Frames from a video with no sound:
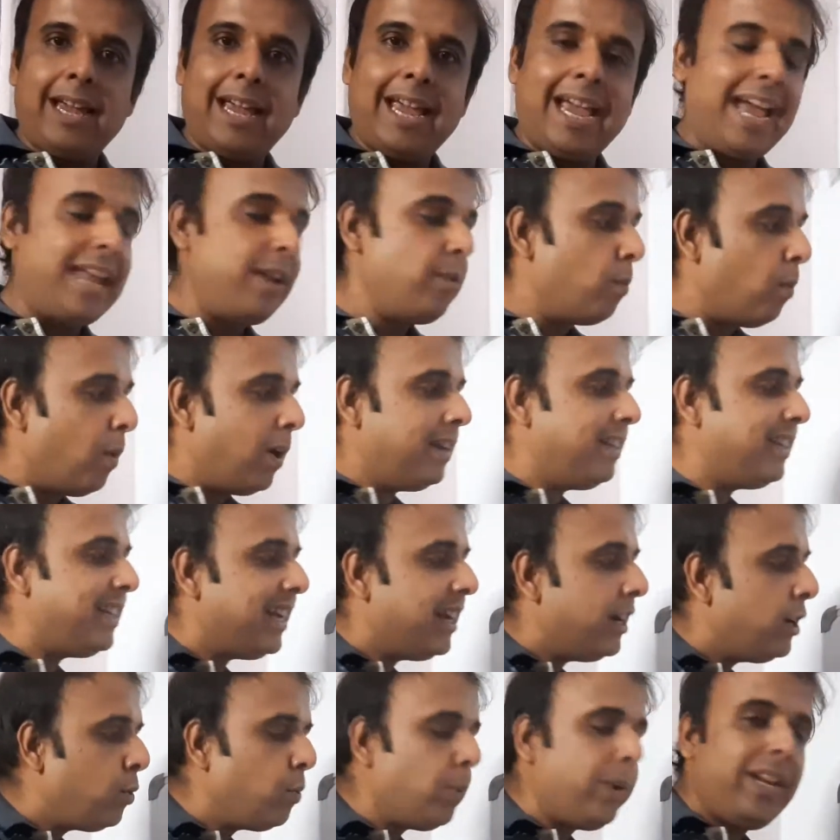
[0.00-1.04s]
And what they
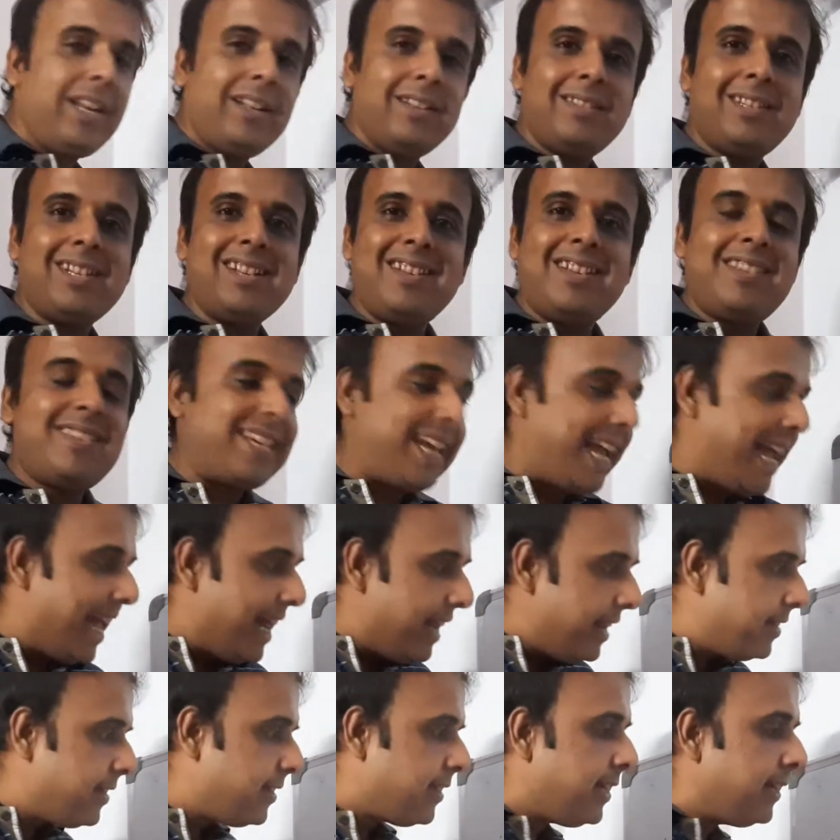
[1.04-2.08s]
are doing, they are just
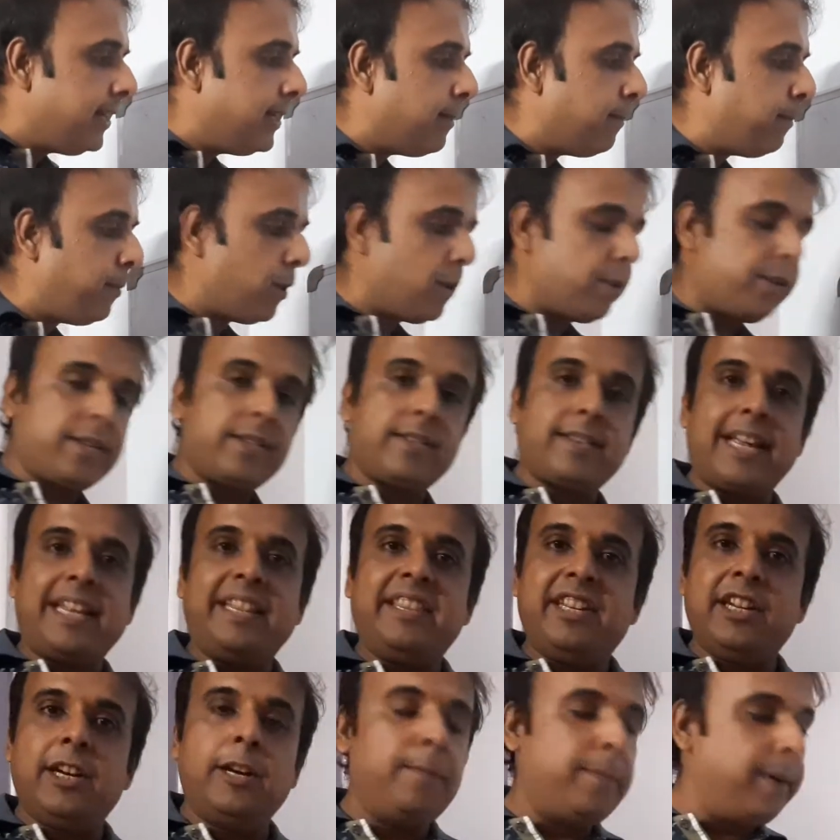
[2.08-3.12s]
arresting the process. And
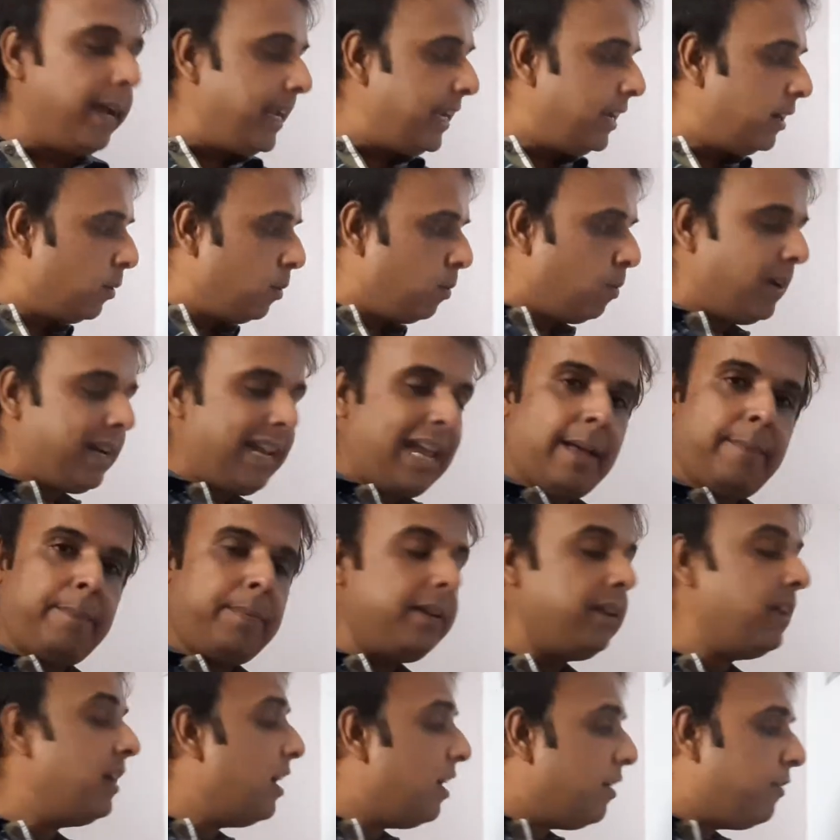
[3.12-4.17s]
thereby, what happened?